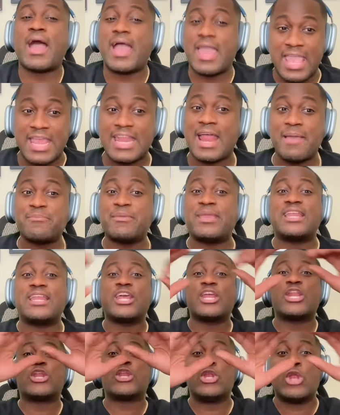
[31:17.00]
And I mean
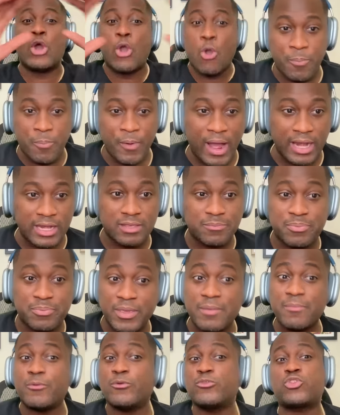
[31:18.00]
nobody.
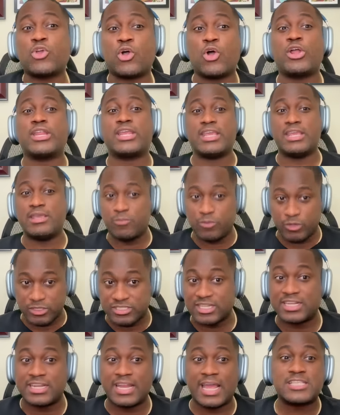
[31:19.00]
People thought he
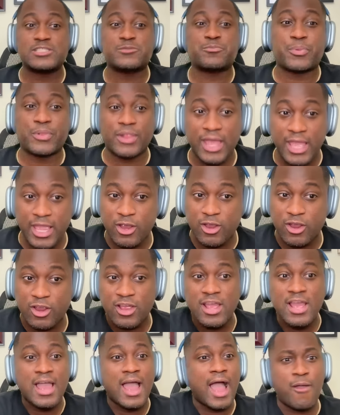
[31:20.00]
was a nice player.
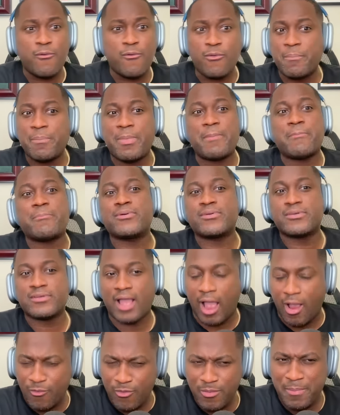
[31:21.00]
I remember
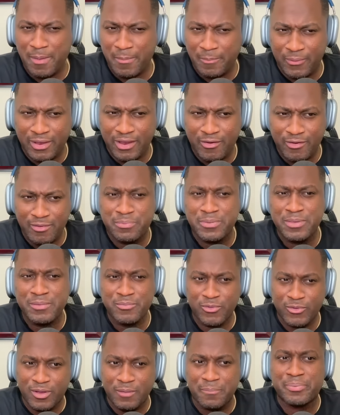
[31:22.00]
I remember hearing
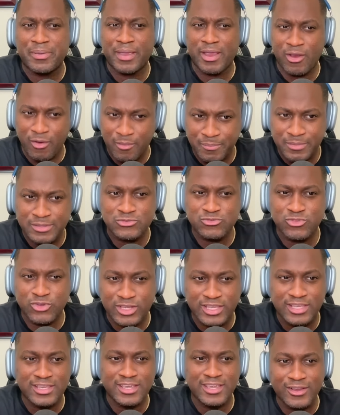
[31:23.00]
people compare him his
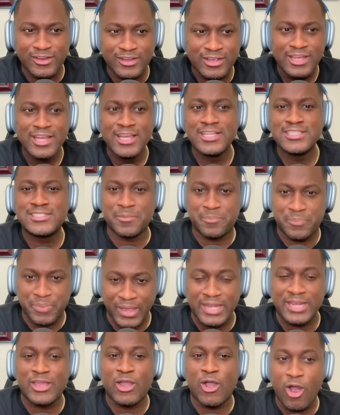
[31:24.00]
rookie year to
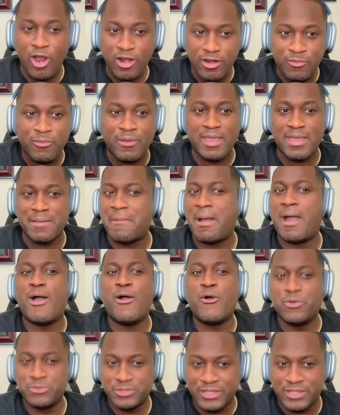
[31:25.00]
Penny Hardaway and my old